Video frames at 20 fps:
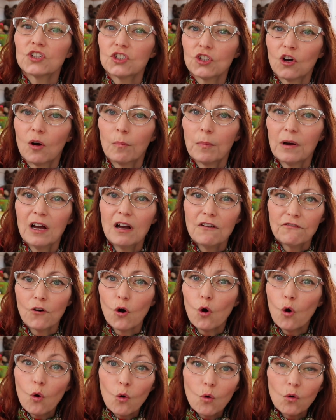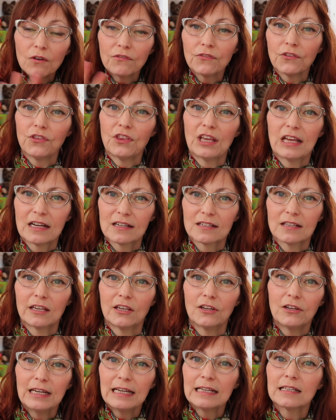shop for all of the things
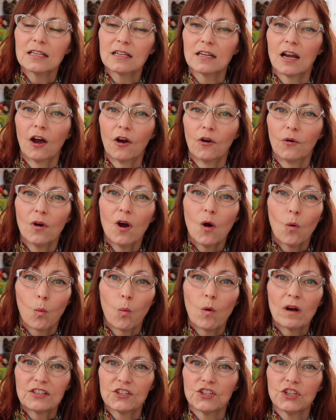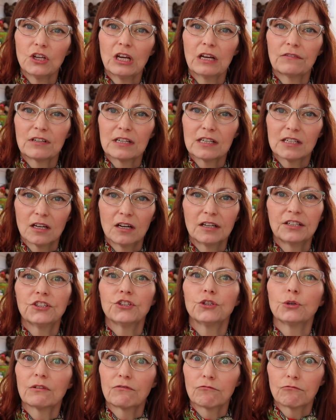that you need to know once you have
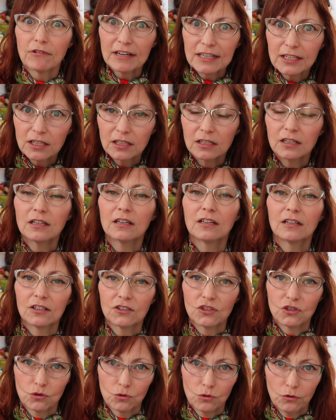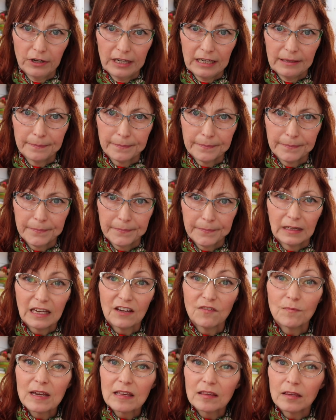decided you have written a story.
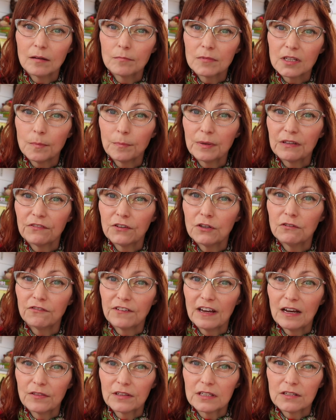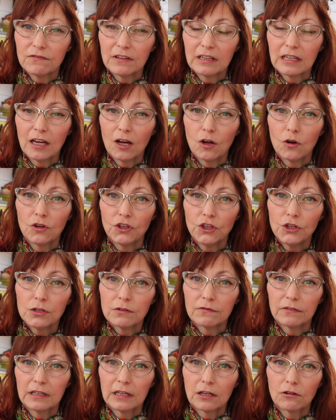Give me a thumbs up if you found this video
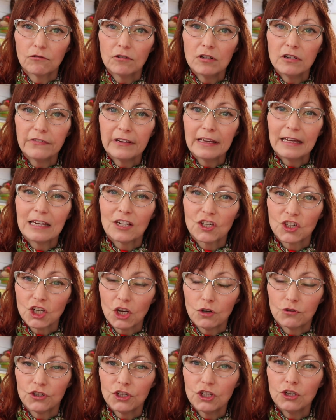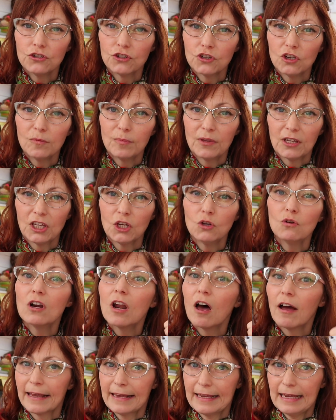useful and groovy. It shows YouTube that you
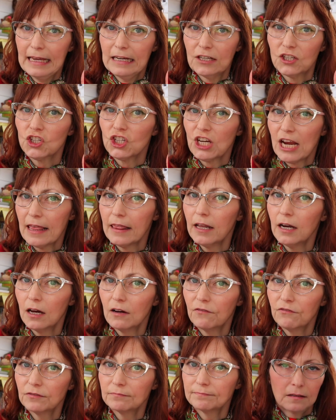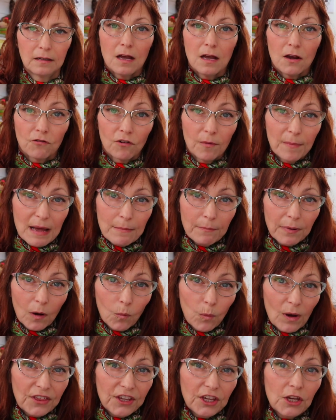like it. Share the love.
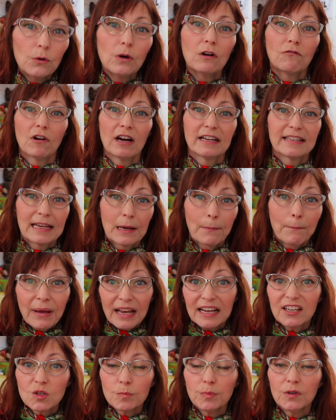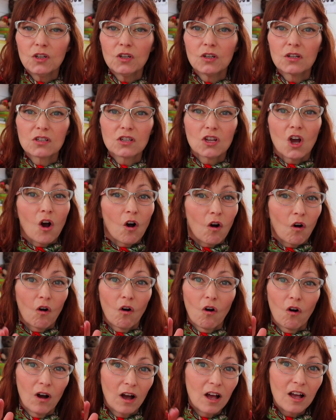Remember, whether you are writing picture books
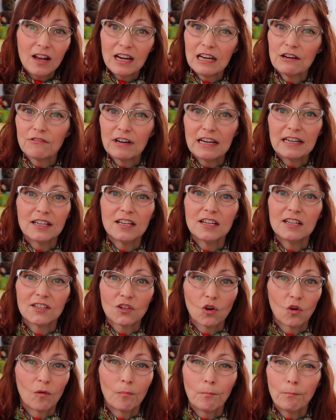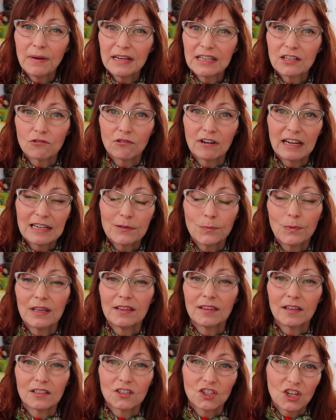or early readers or mid-grade
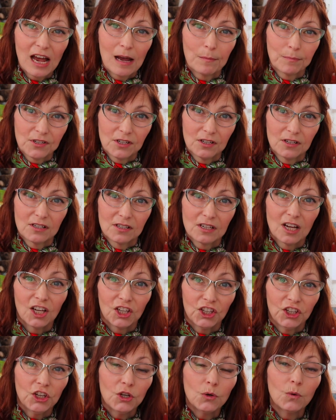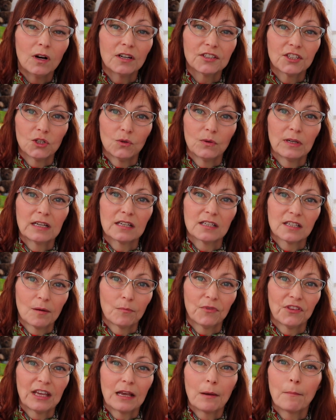with chapters, you are doing
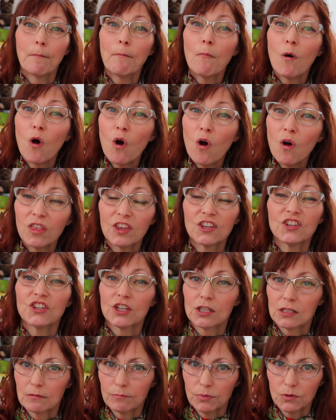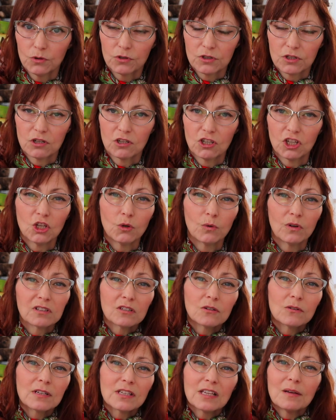something more than just important. You are
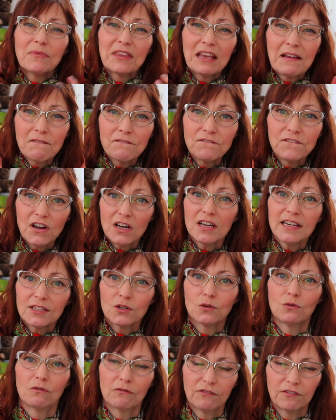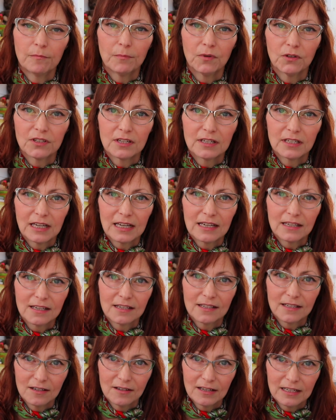doing something vital for modern day
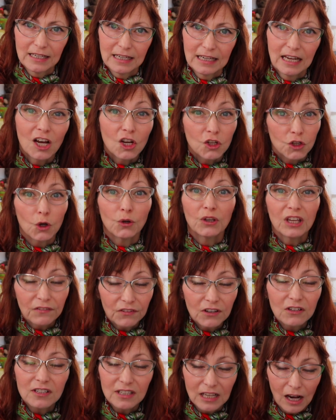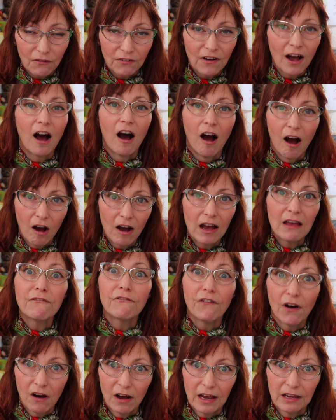society. So give yourself a high
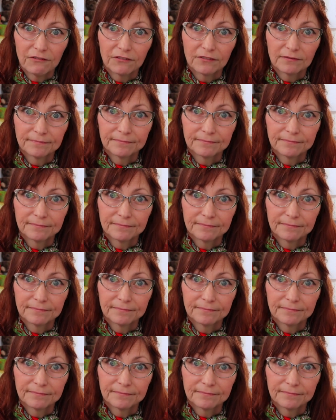five.